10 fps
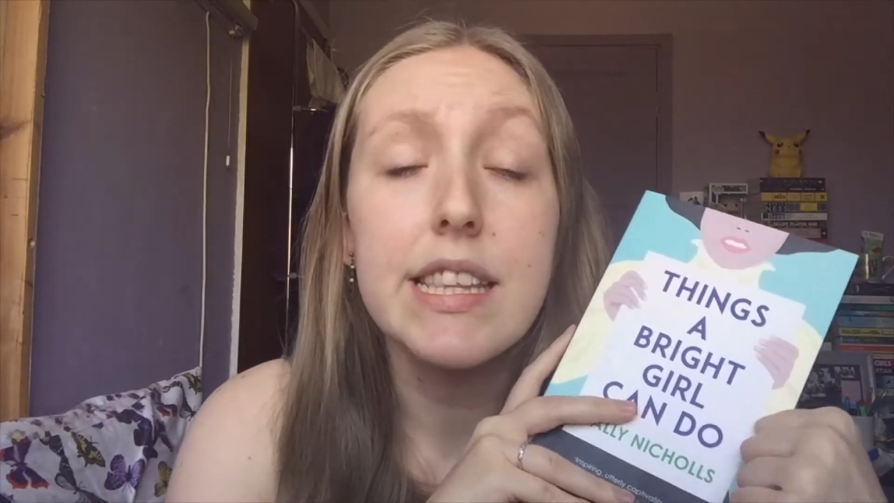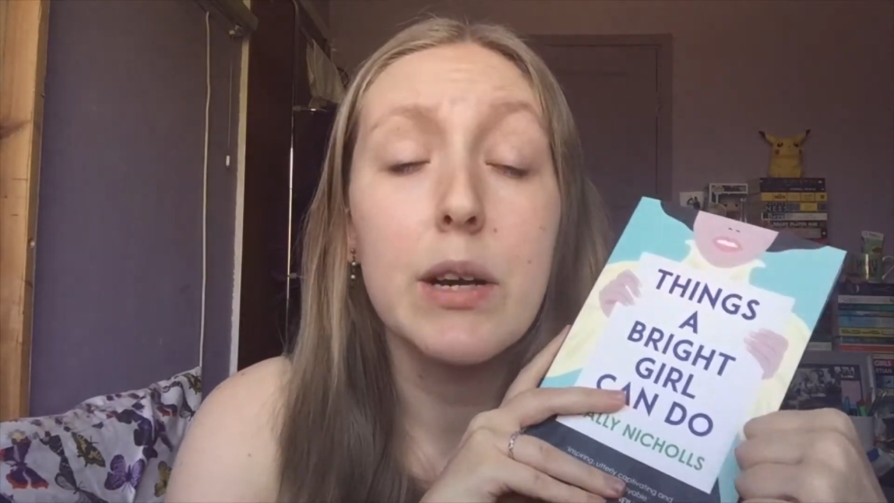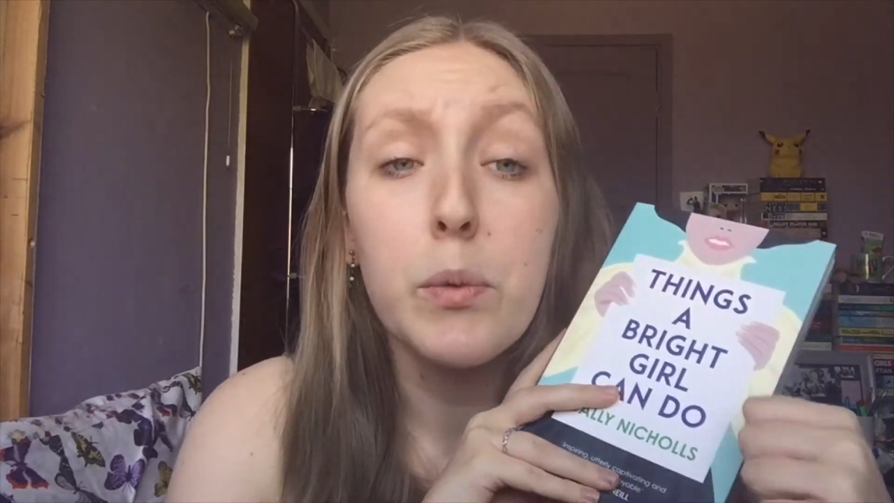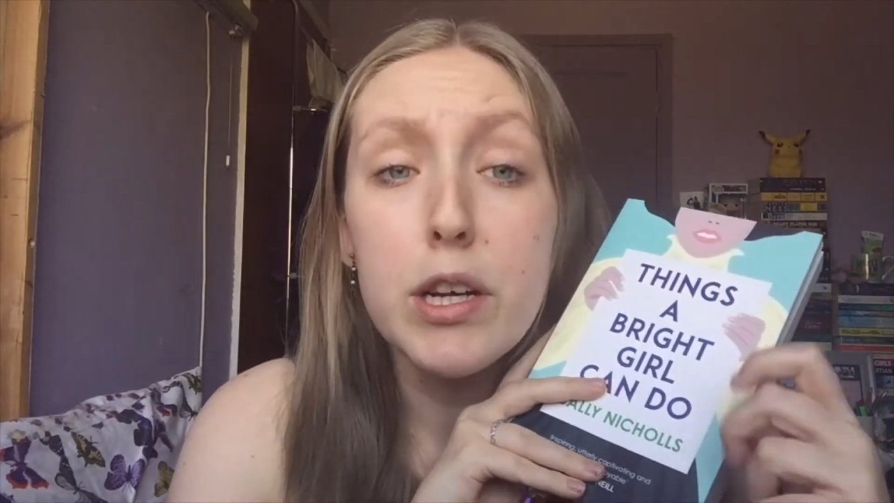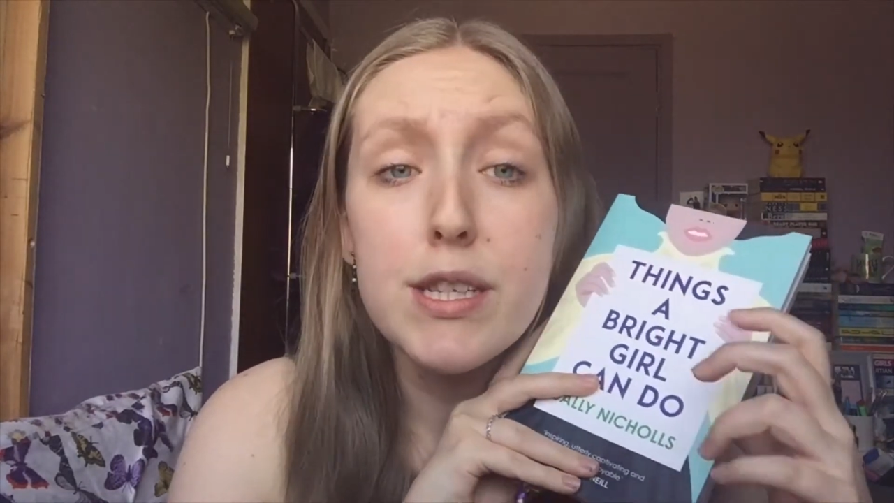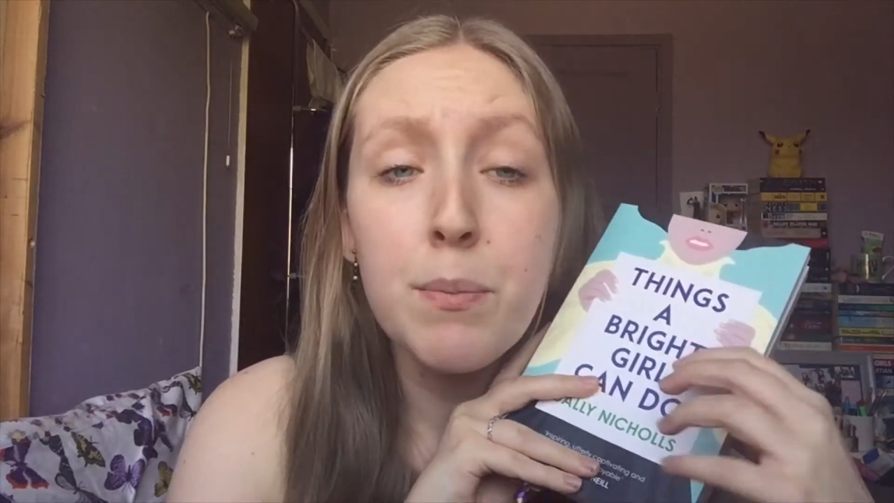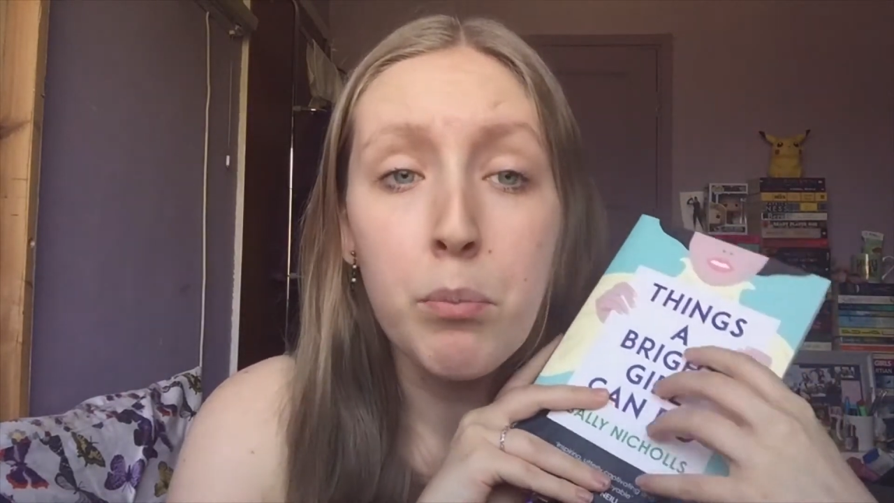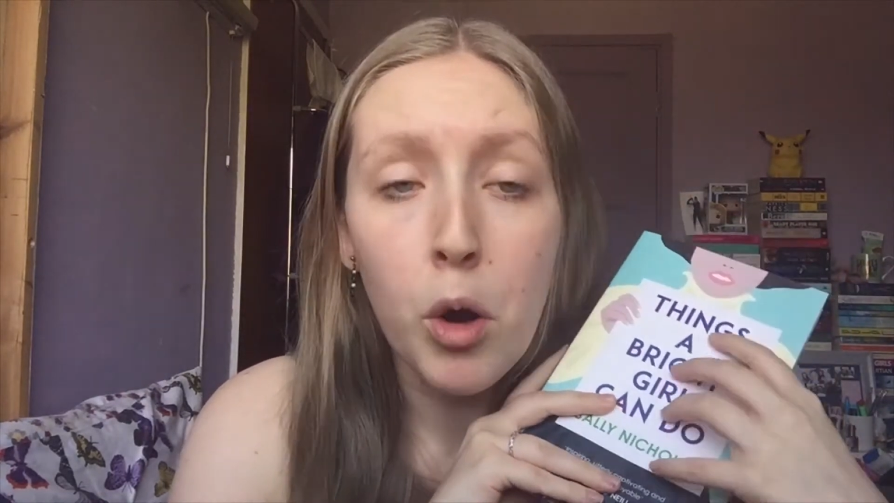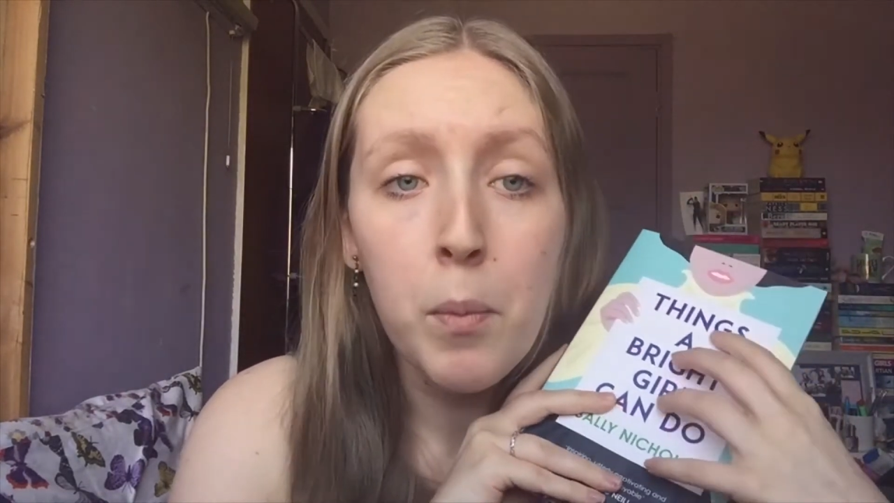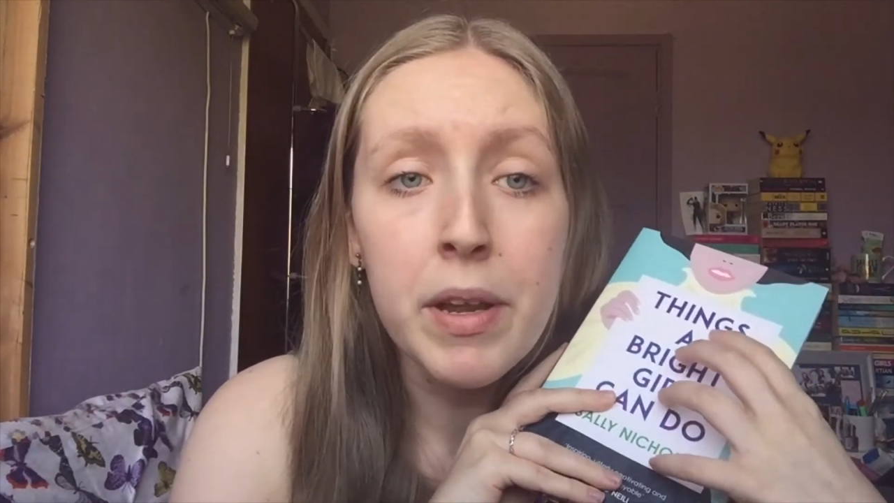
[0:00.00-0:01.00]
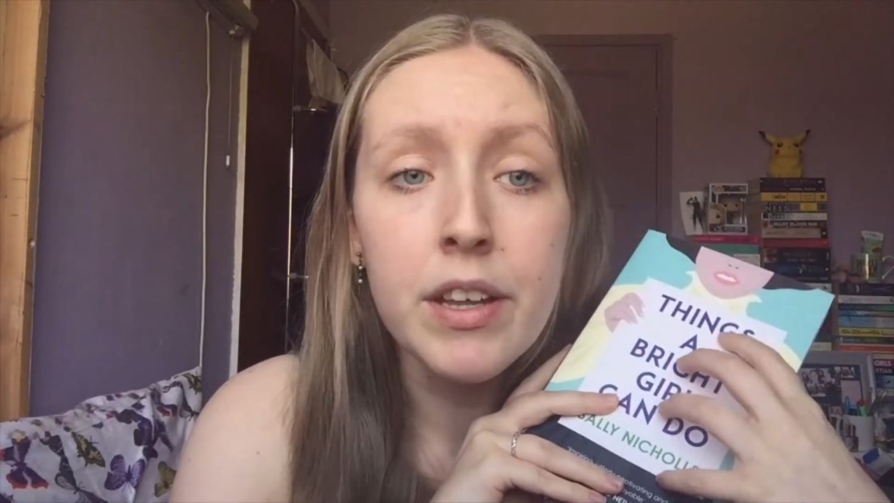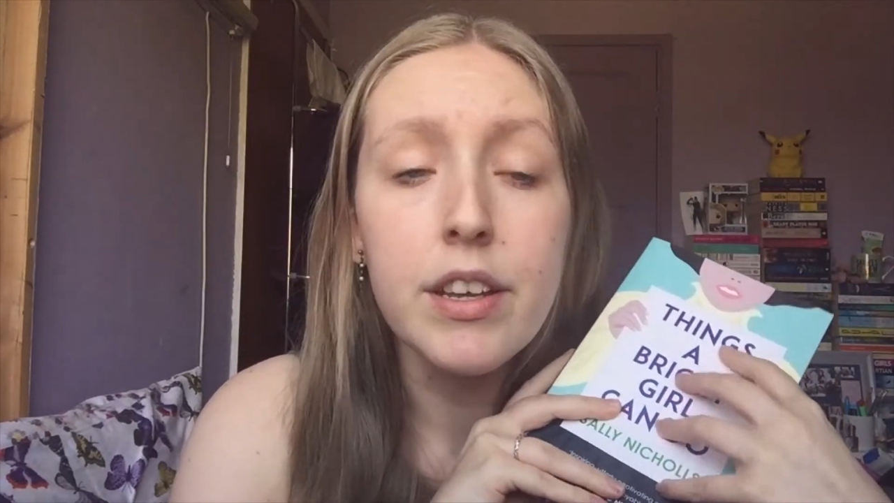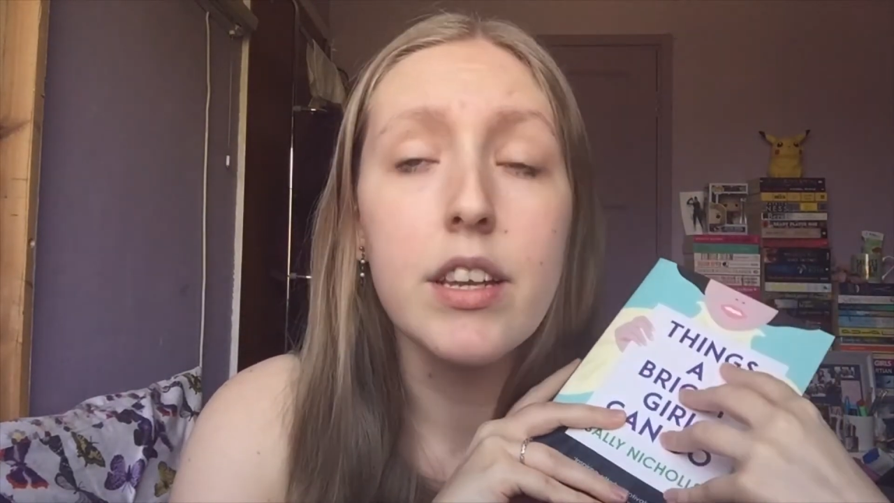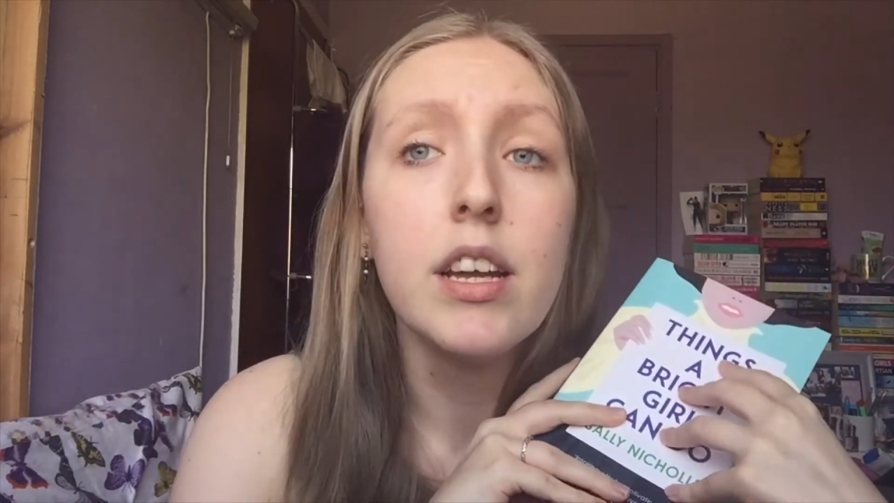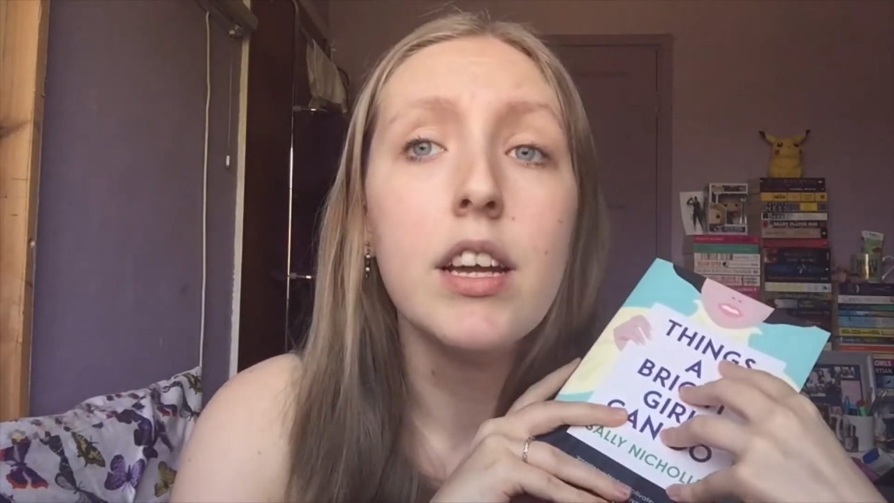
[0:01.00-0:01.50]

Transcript: There were some prominent